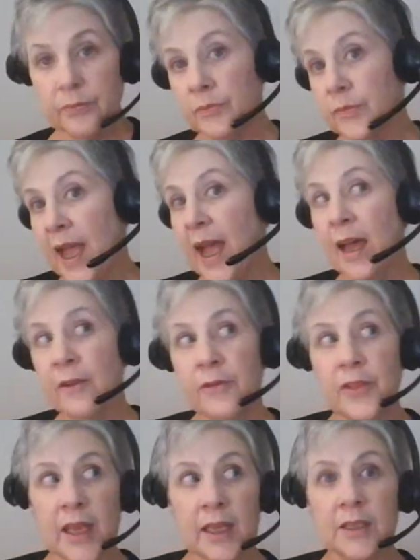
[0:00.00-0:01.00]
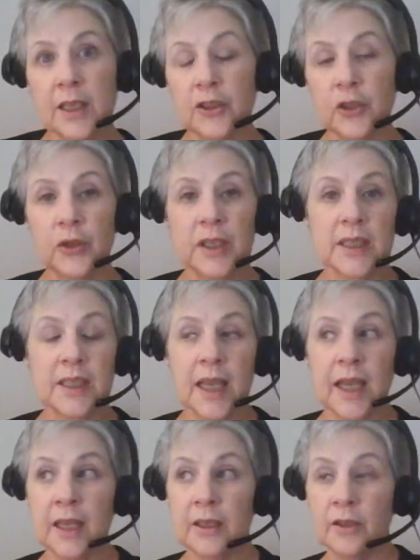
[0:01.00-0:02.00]
Have things that you can
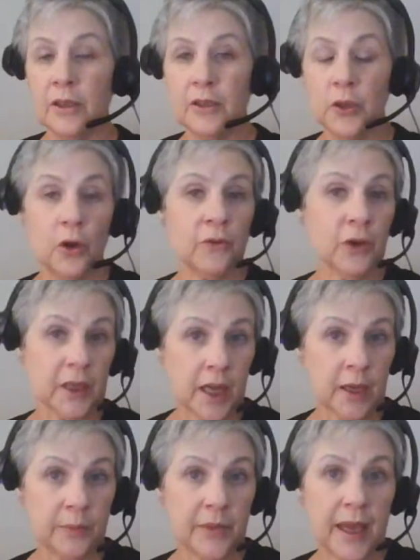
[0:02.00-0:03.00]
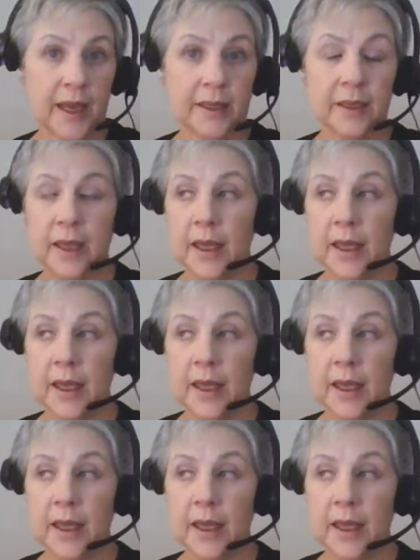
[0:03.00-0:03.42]
say to overcome that.